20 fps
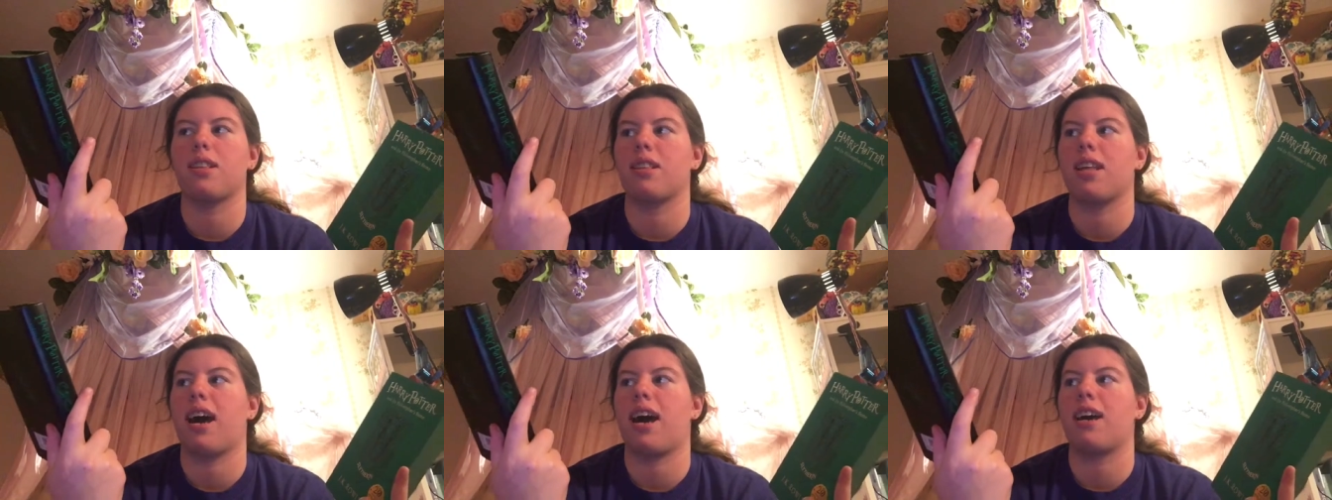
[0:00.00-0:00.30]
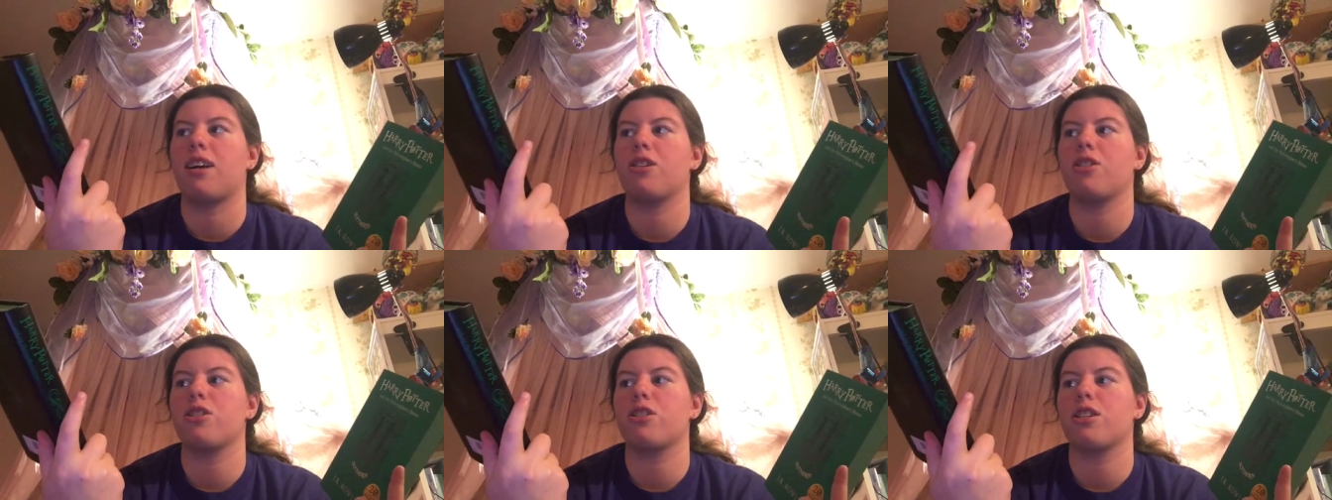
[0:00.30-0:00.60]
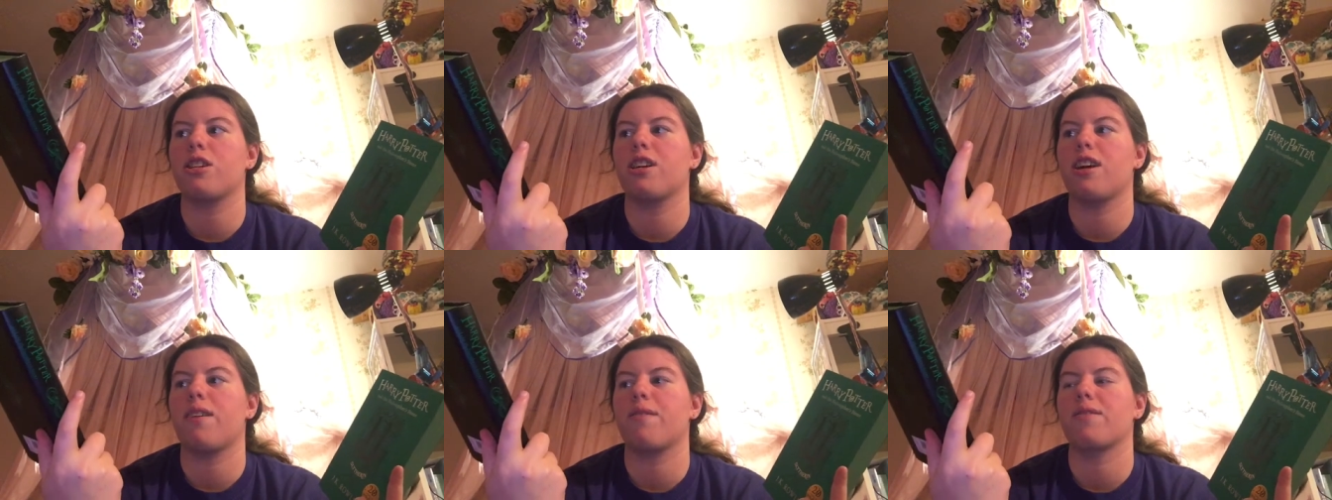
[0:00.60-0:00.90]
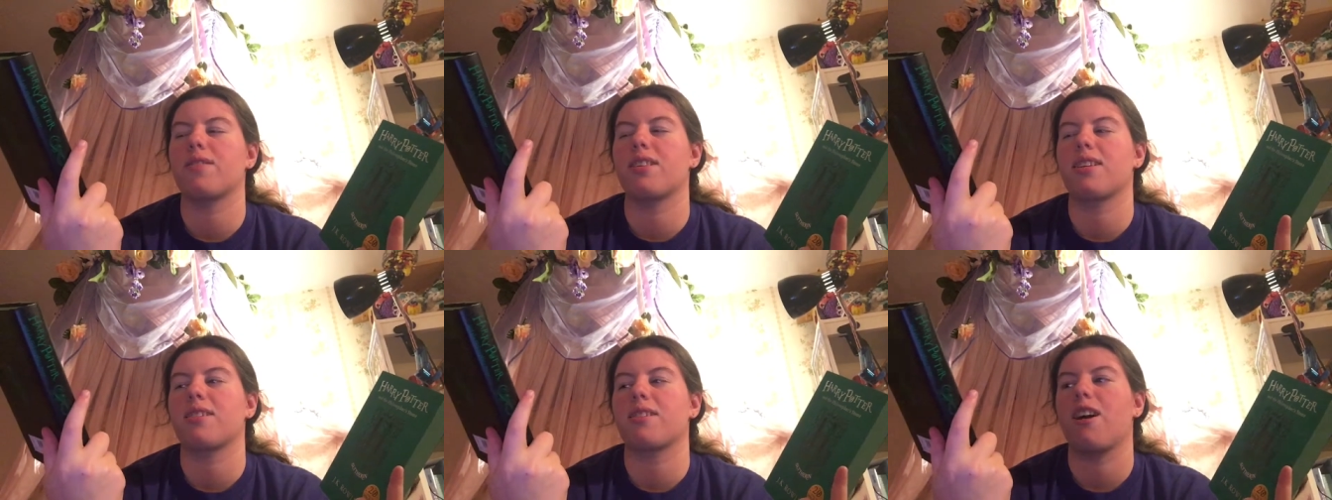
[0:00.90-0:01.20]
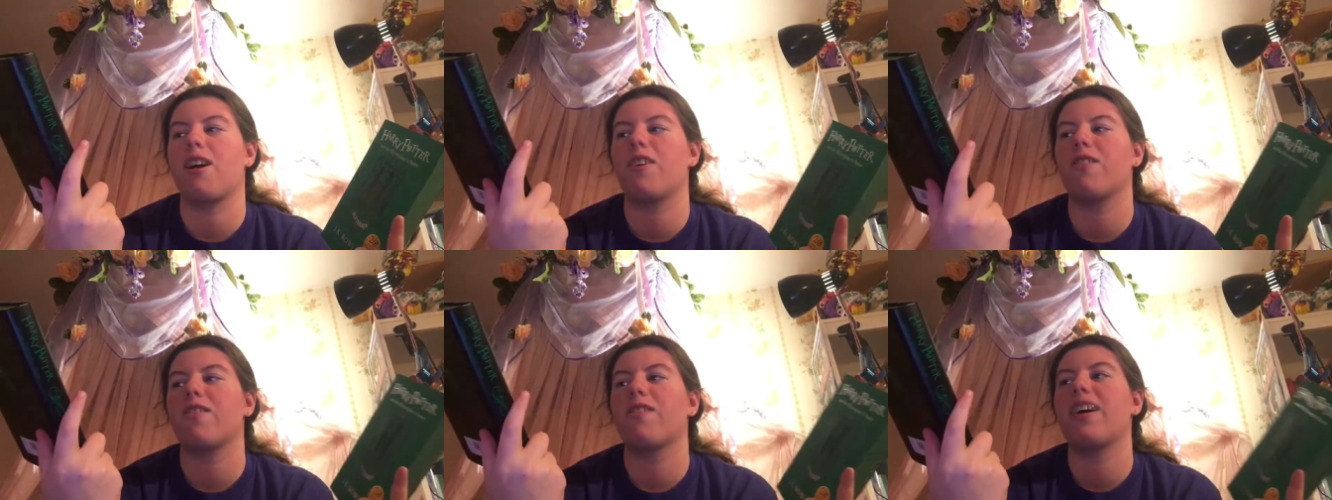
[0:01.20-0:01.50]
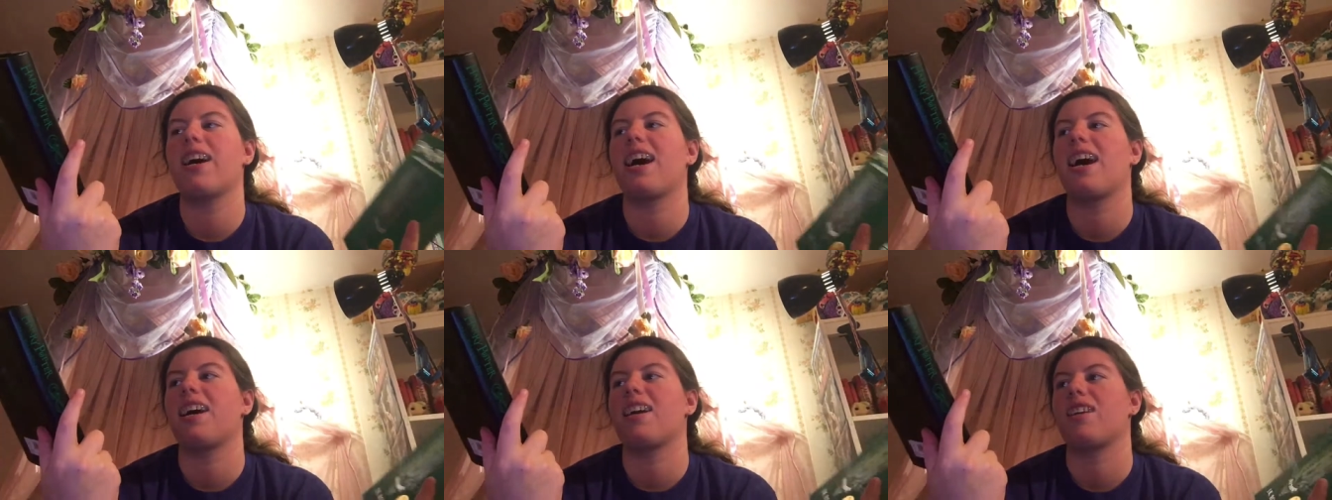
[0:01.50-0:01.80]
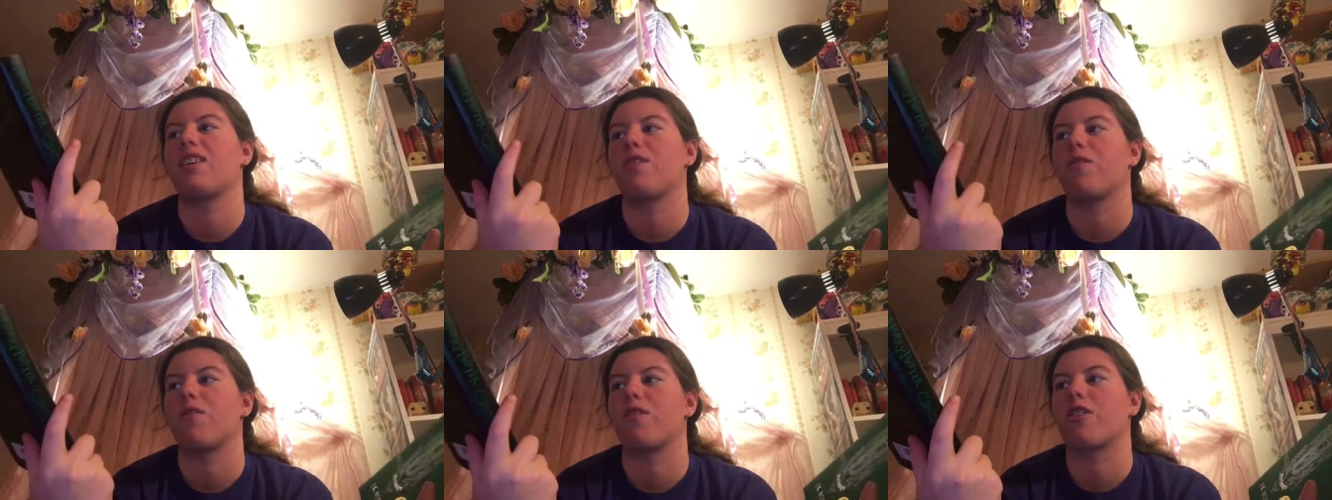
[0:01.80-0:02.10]
last year I was like I'll go ahead
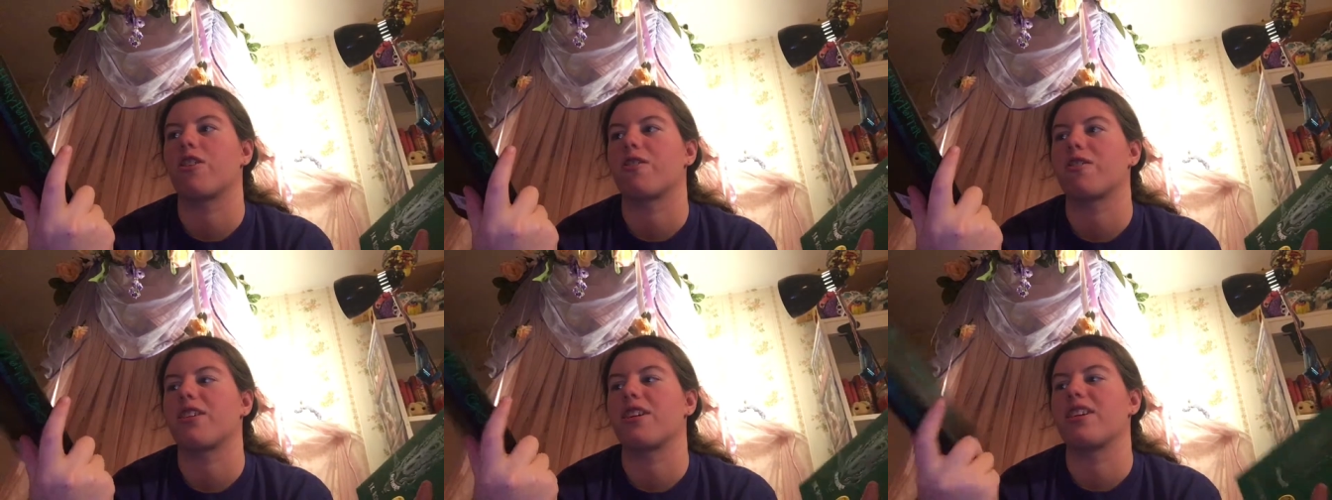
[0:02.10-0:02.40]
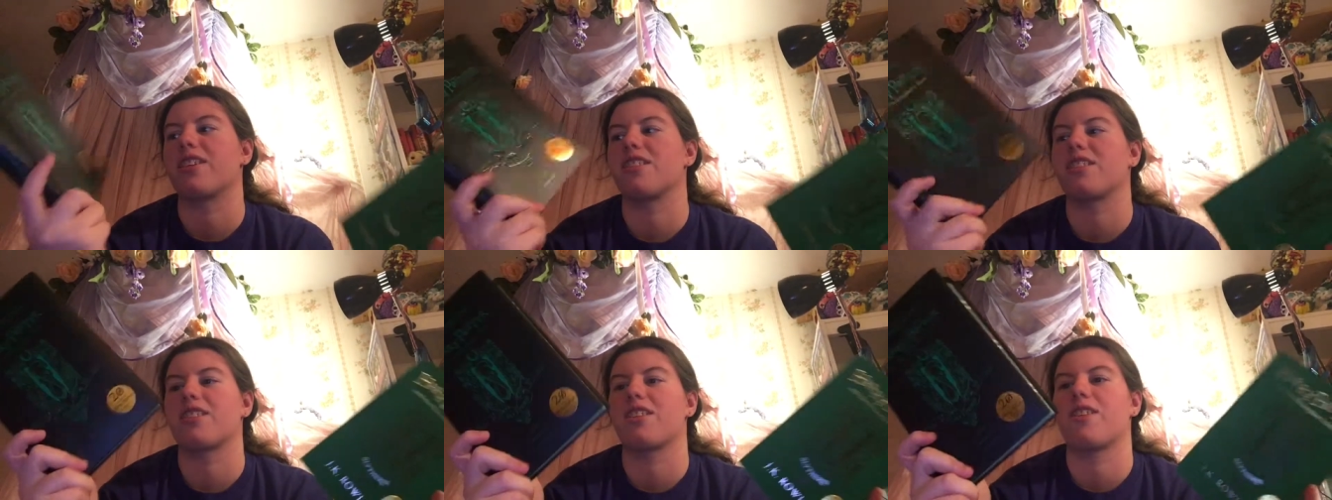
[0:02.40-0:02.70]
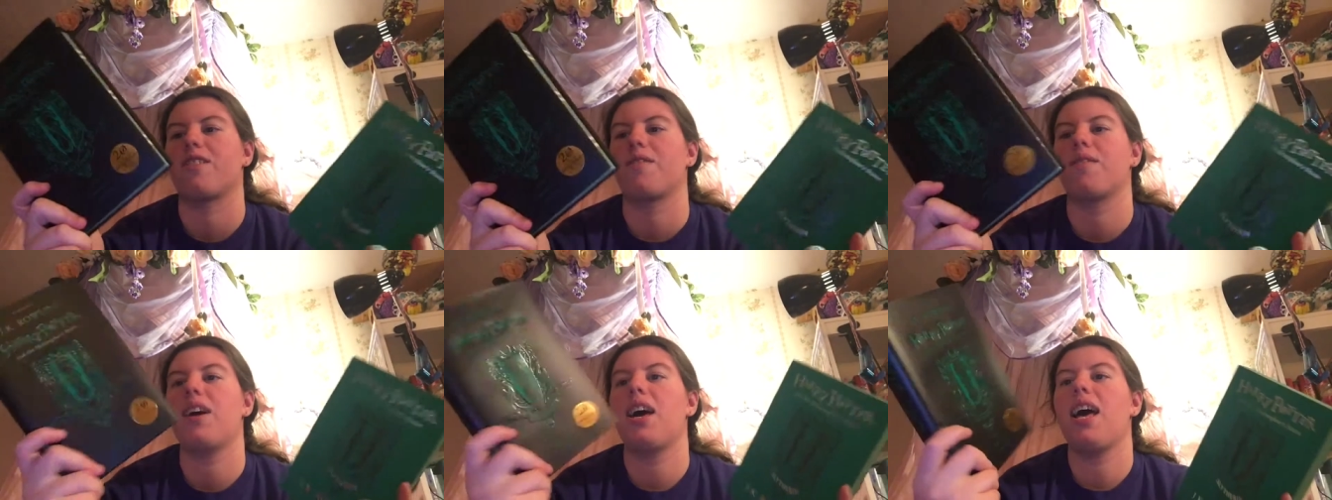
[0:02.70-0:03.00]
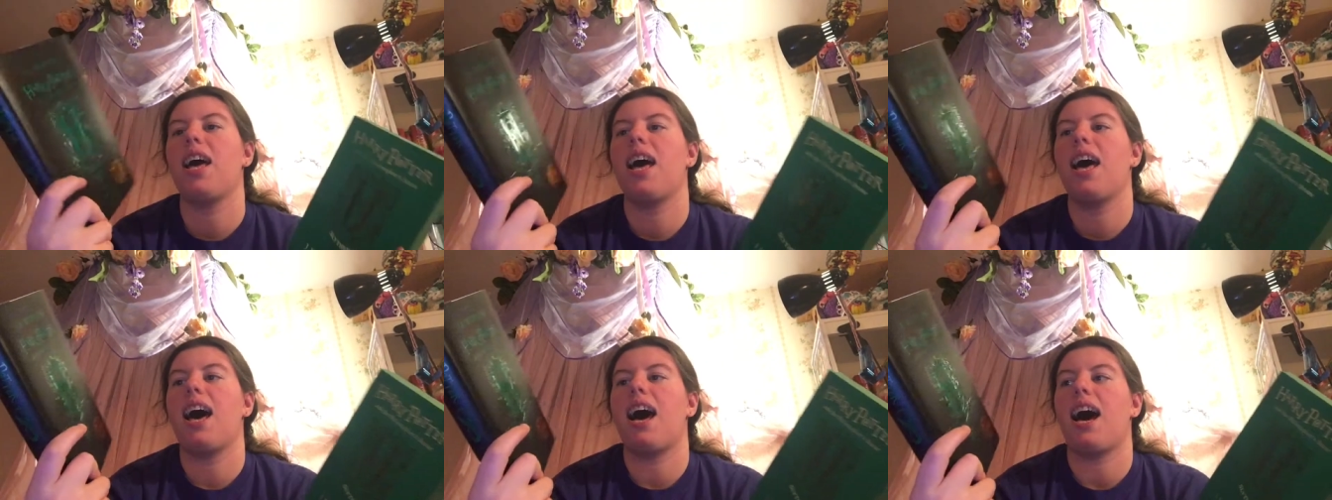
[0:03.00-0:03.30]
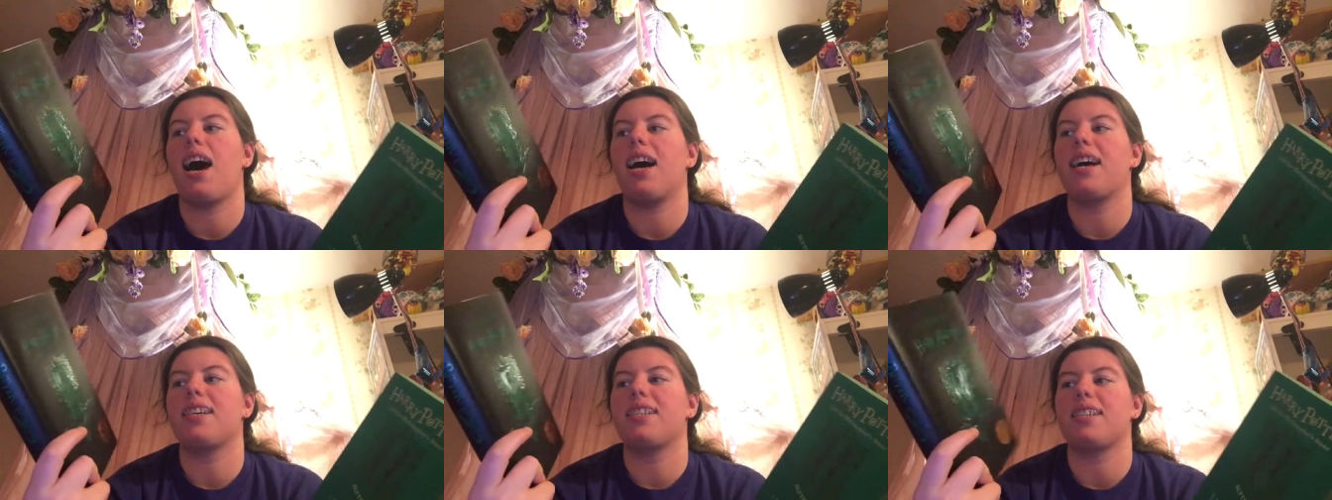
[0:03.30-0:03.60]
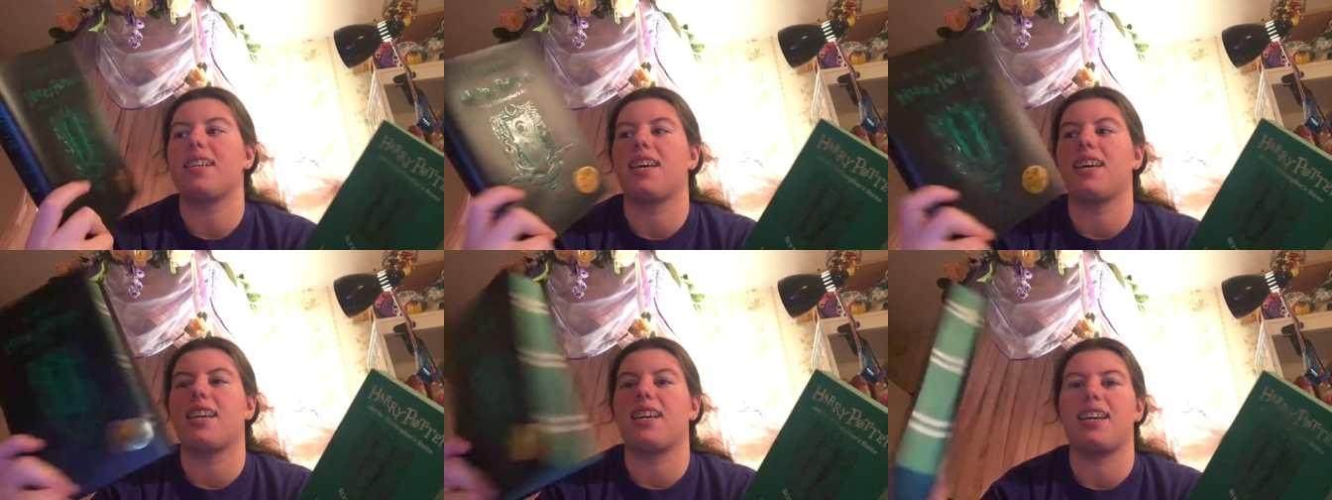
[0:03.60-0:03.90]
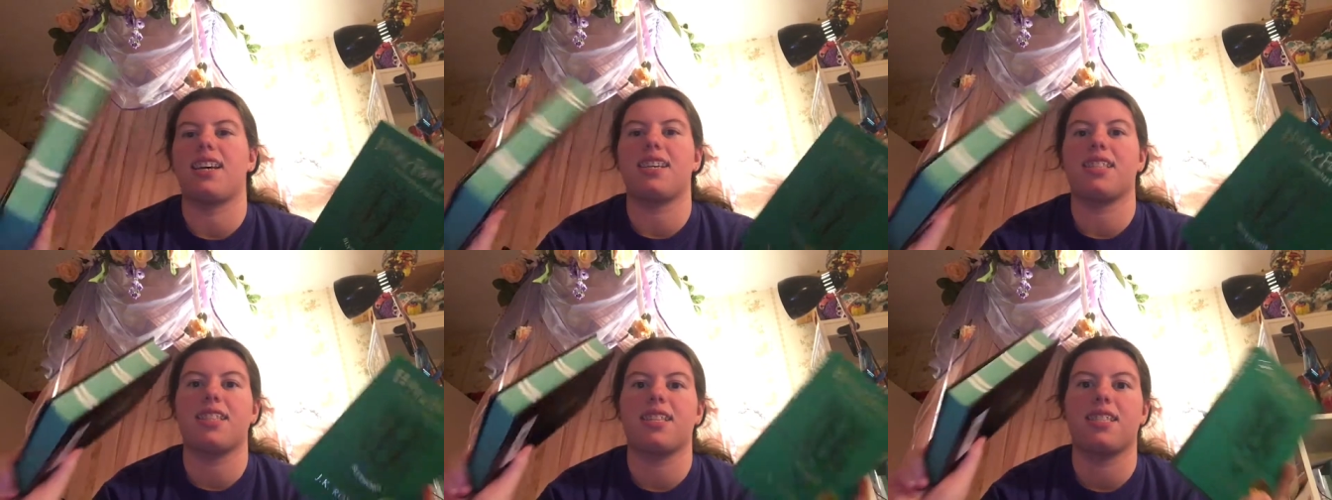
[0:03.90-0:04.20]
and order it so I did
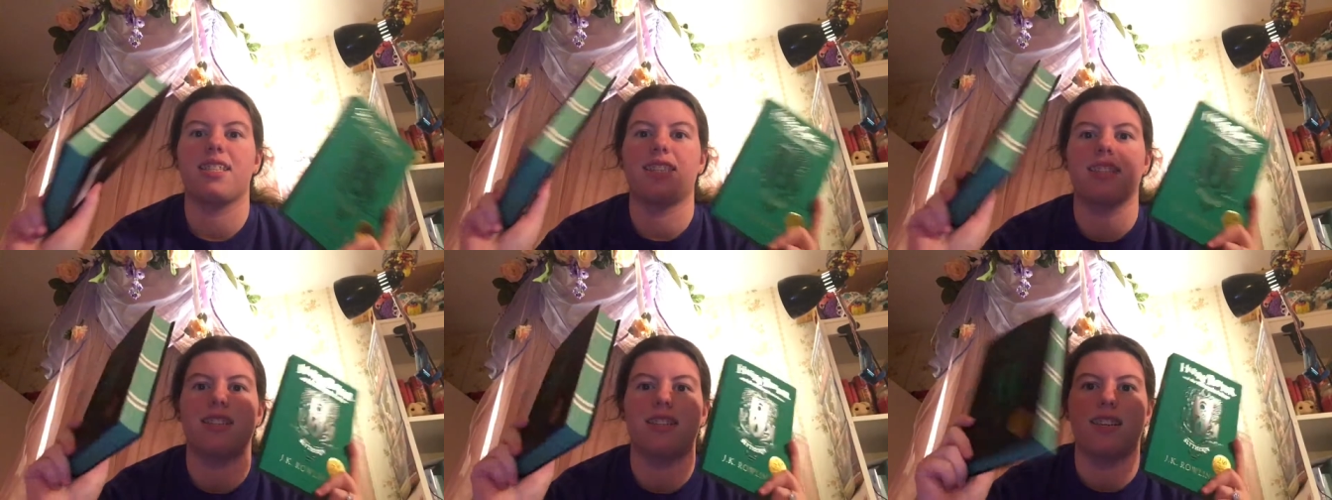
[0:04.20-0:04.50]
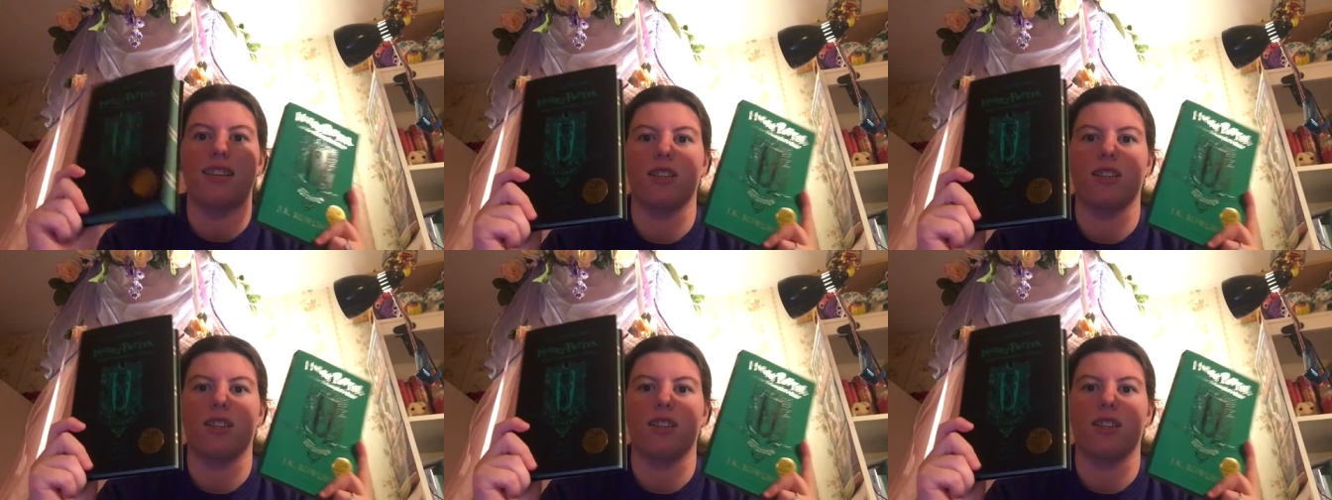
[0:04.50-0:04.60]
and I think these